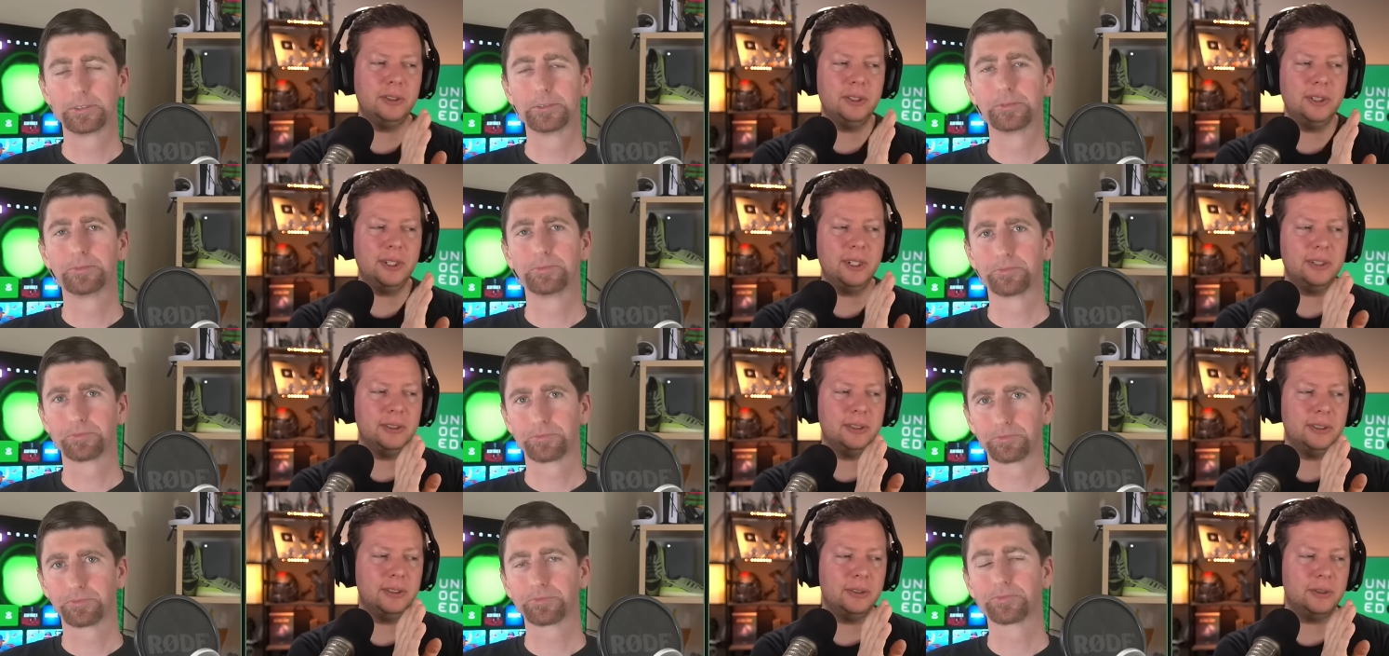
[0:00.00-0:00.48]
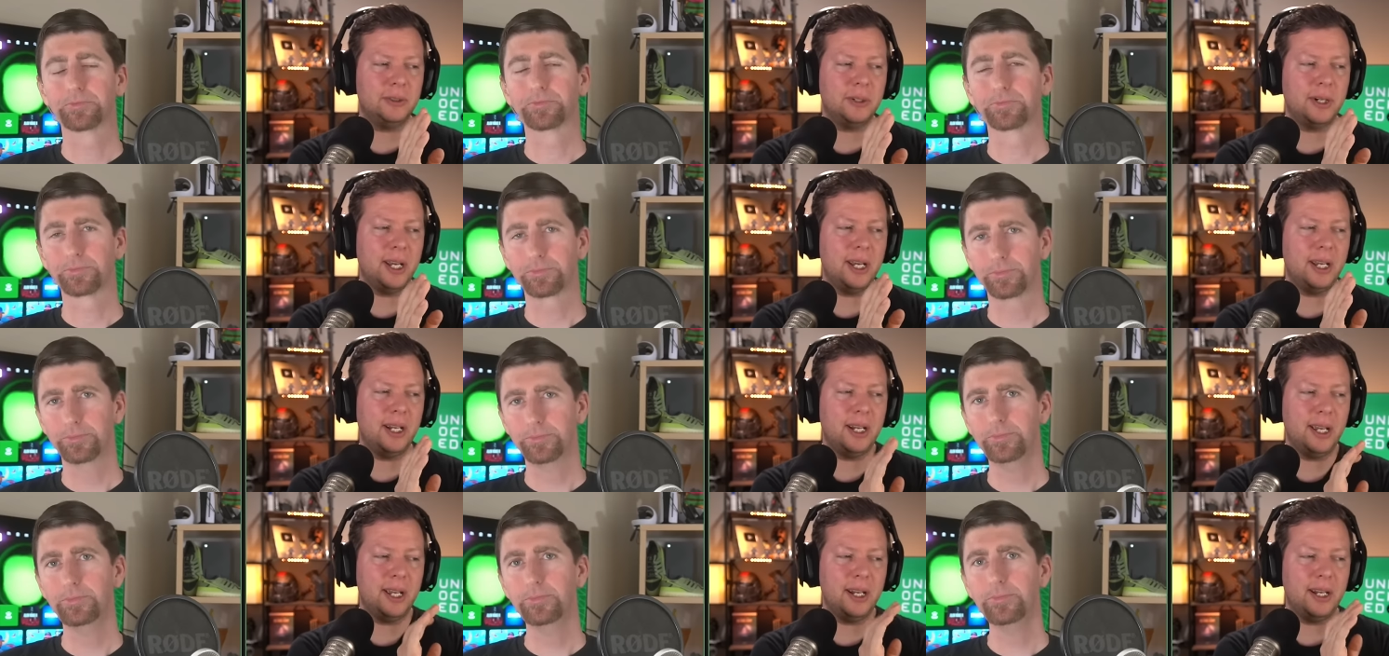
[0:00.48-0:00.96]
Speaker 1: she does is
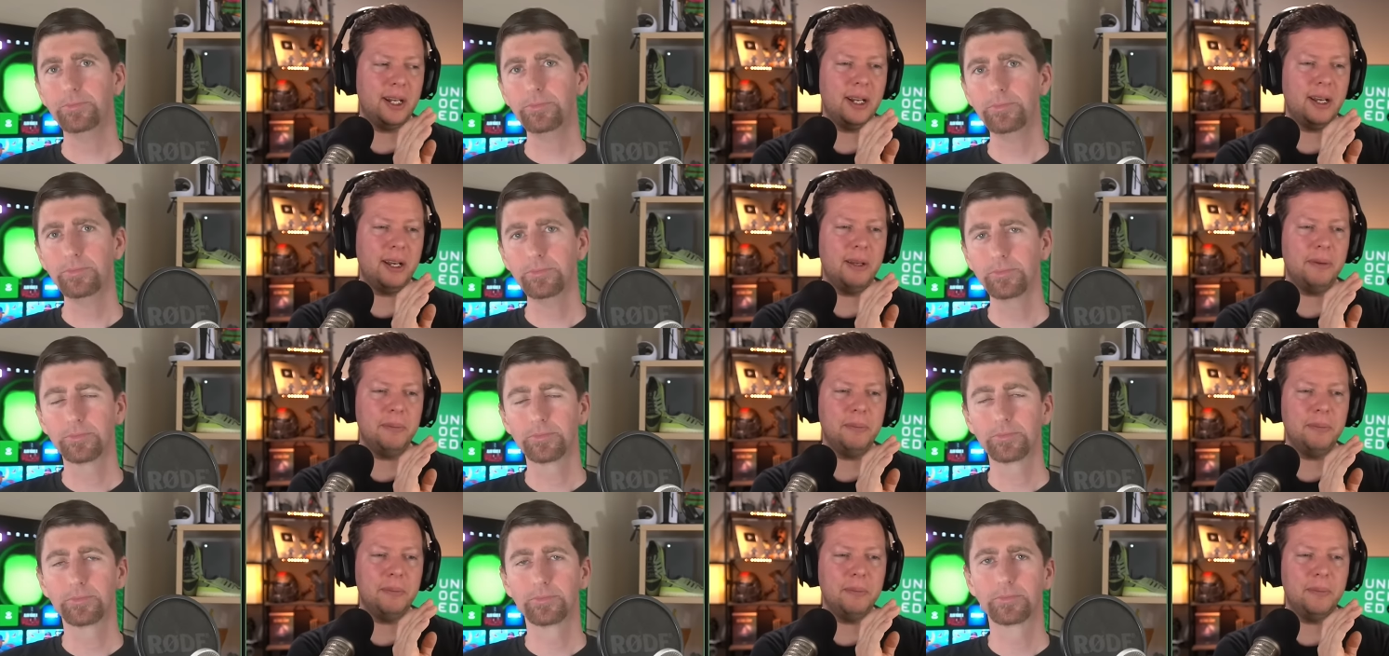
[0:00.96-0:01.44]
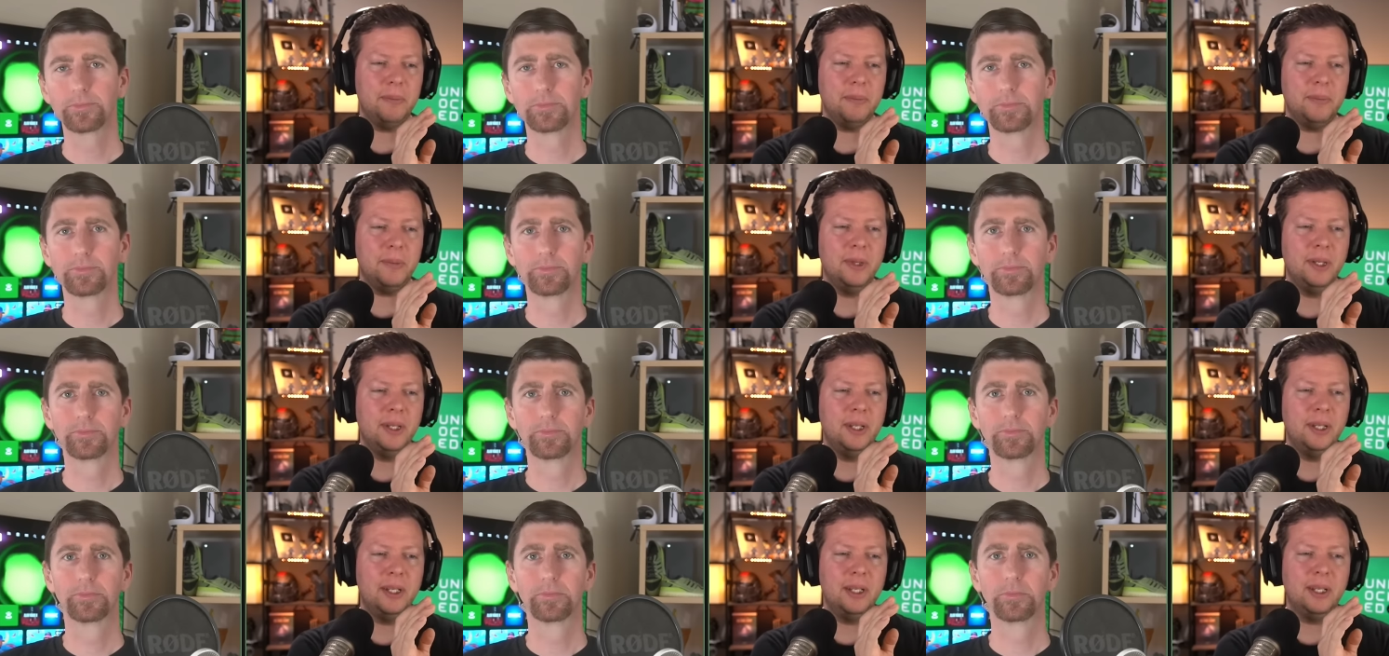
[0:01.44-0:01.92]
great, and I'm
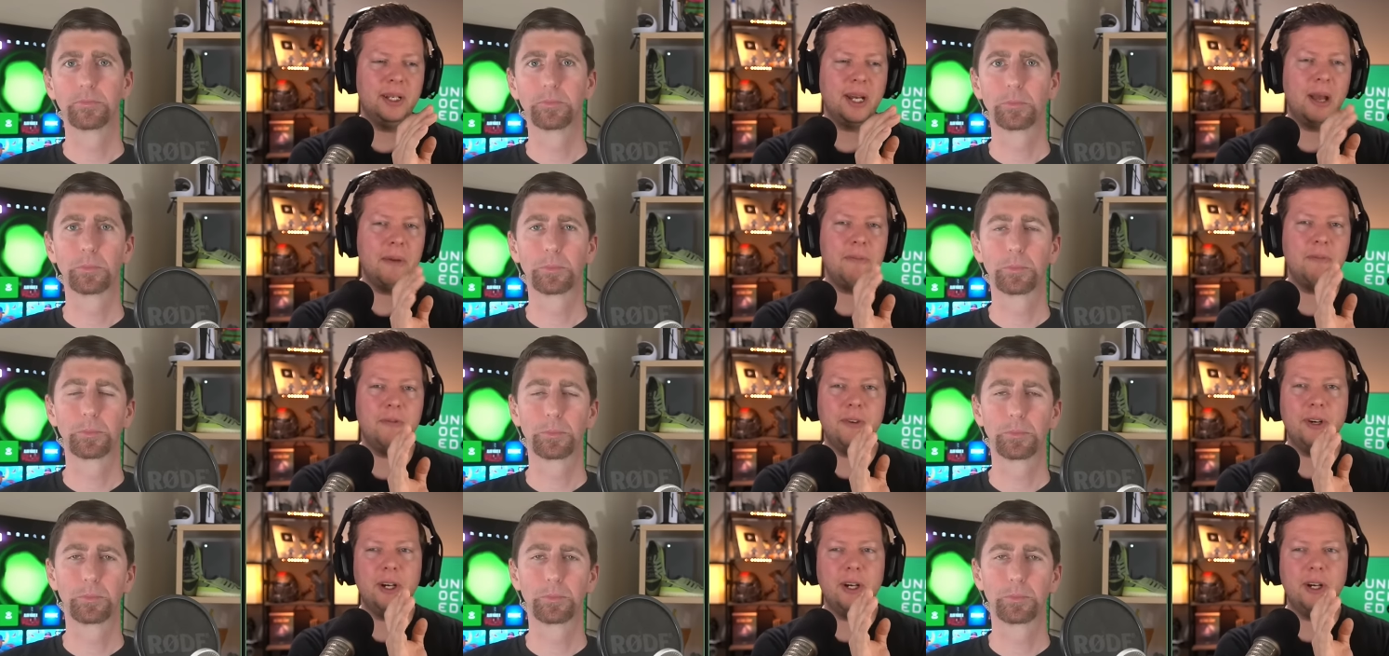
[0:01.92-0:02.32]
I'm